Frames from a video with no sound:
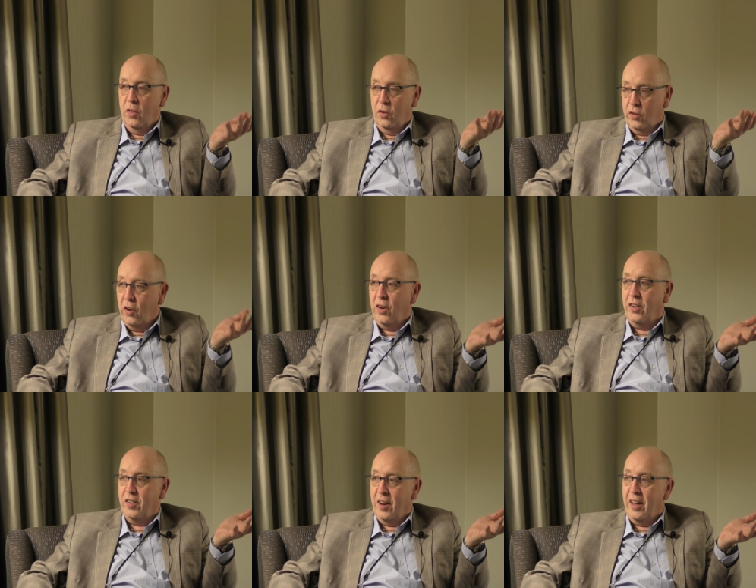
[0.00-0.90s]
the
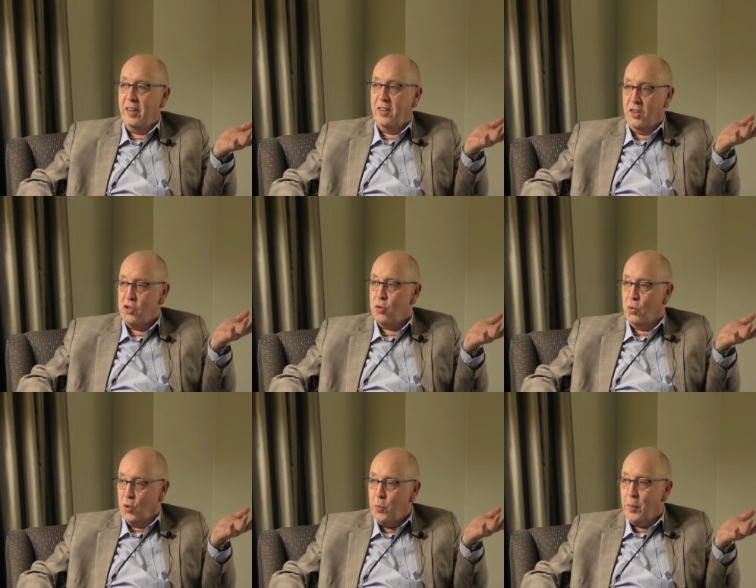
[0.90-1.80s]
solid state digital
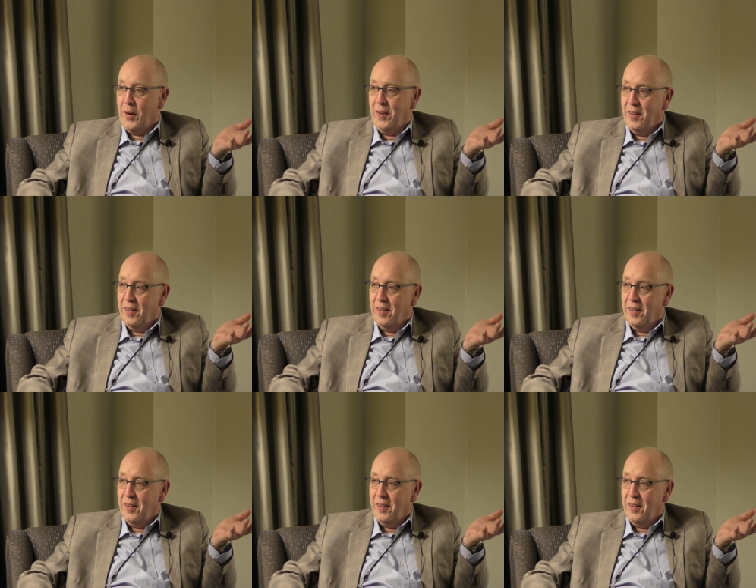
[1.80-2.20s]
loop bin.